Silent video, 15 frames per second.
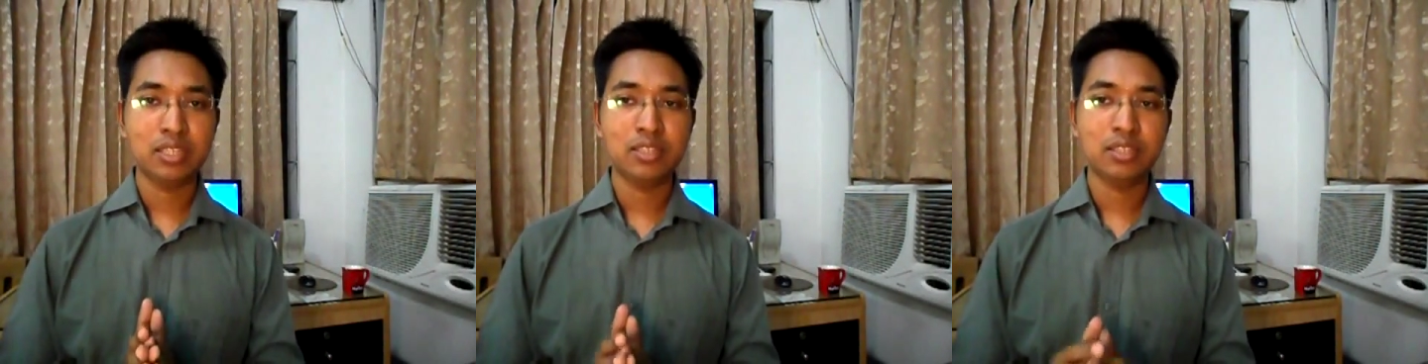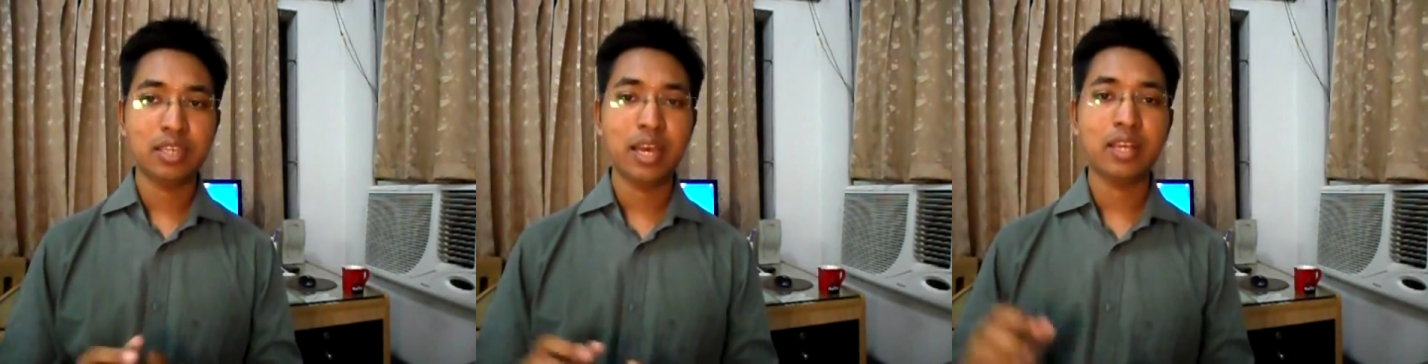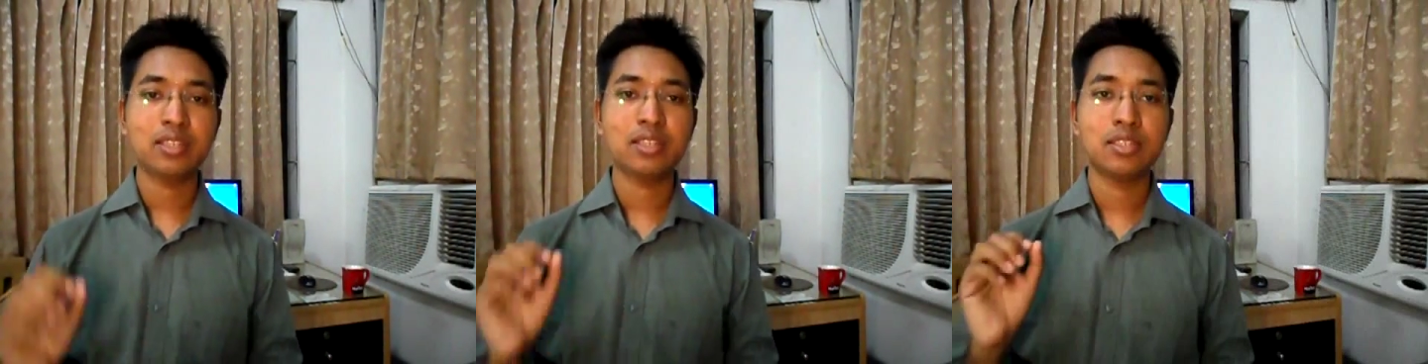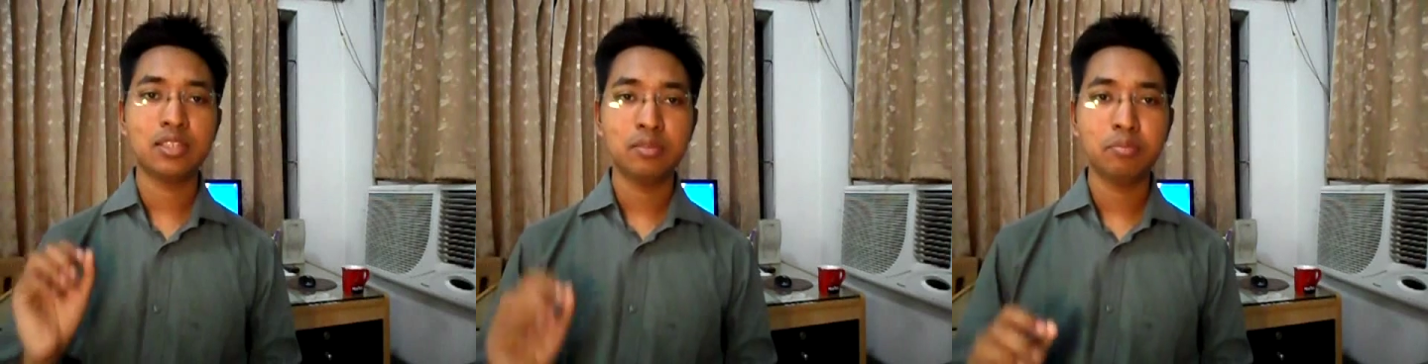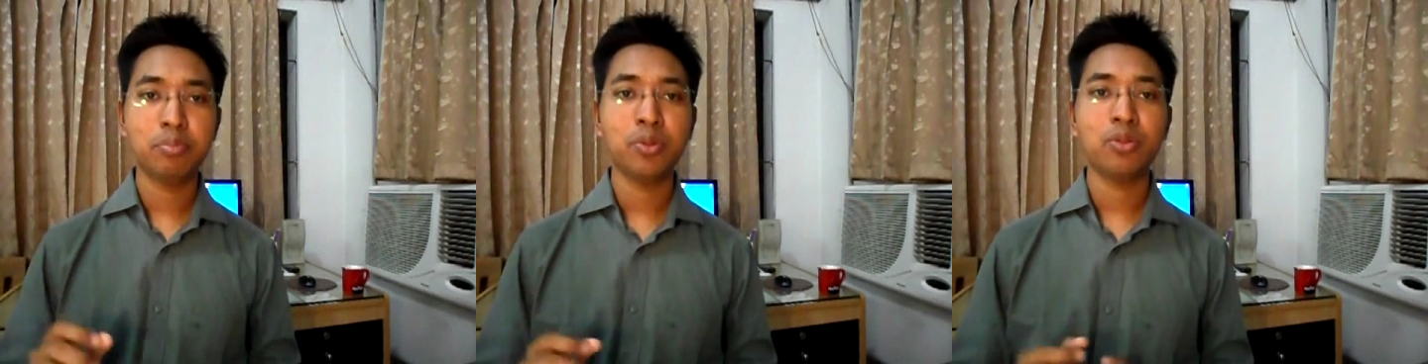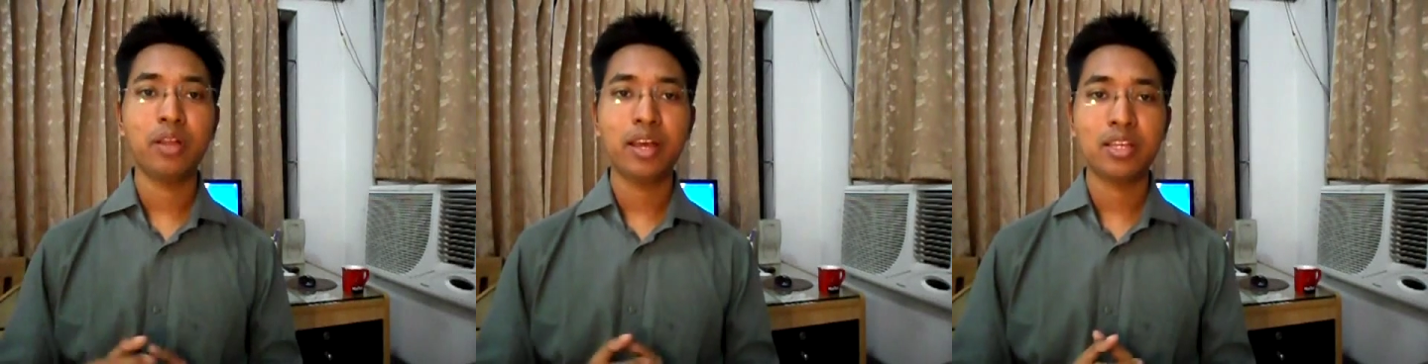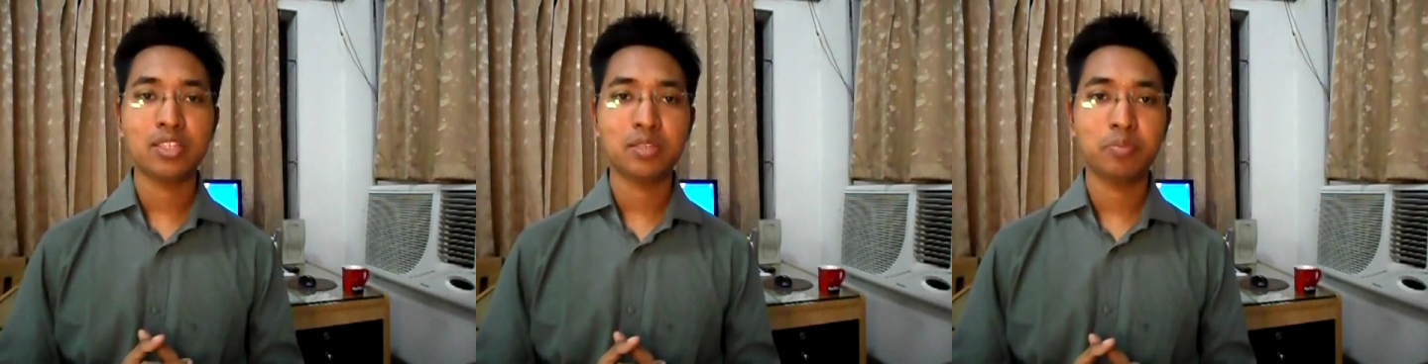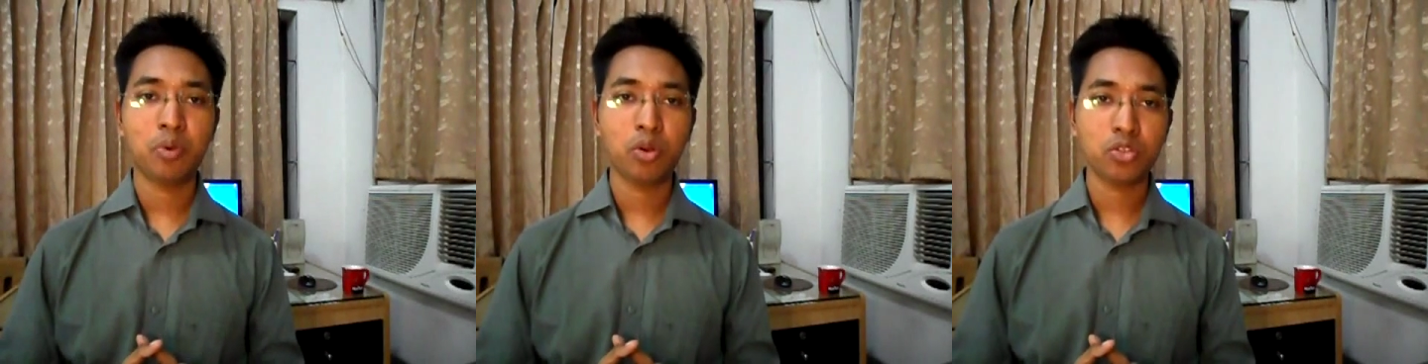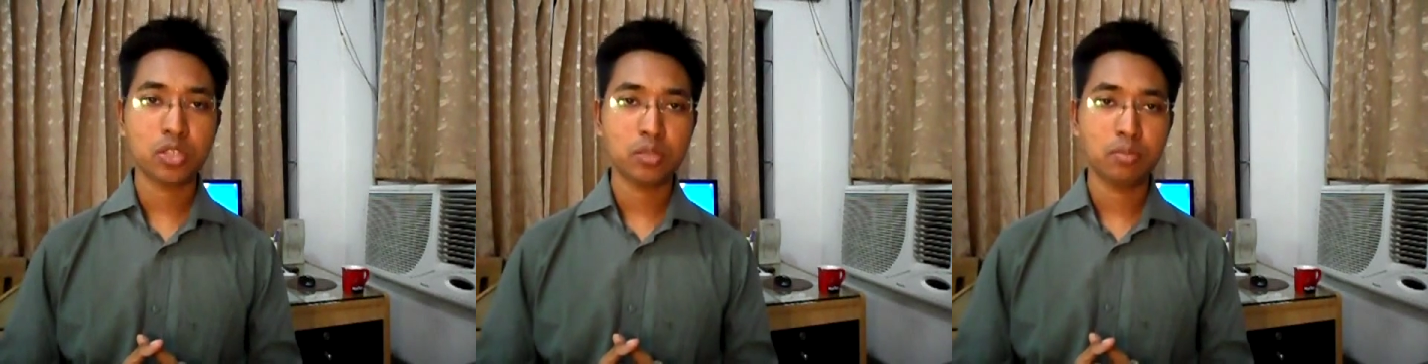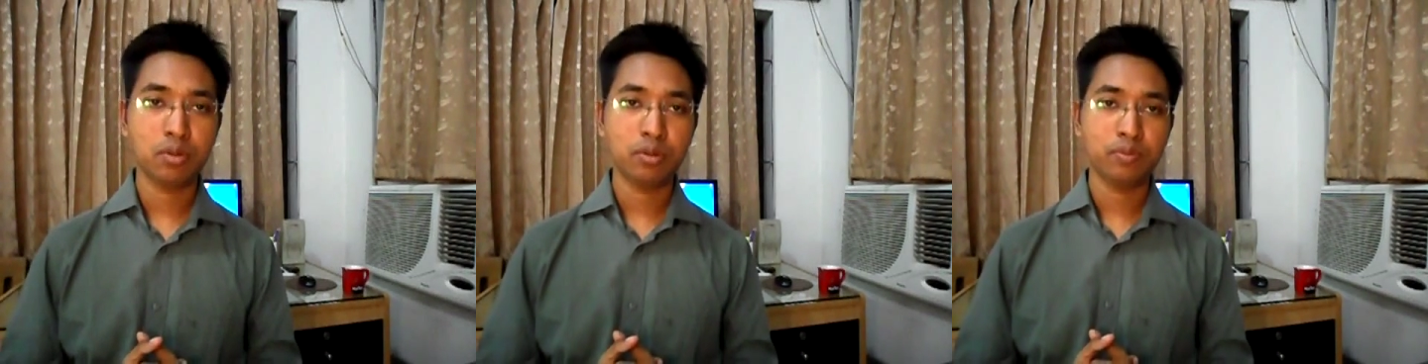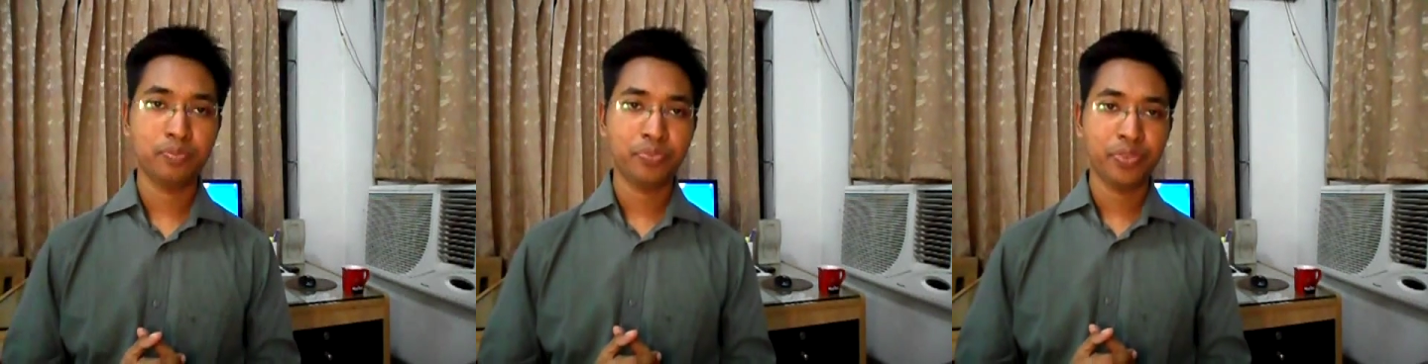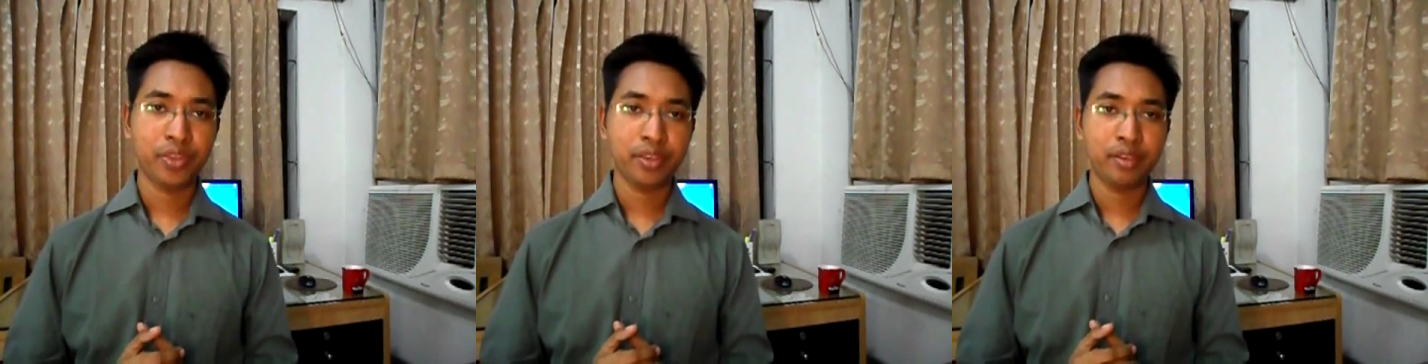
this as simple as possible.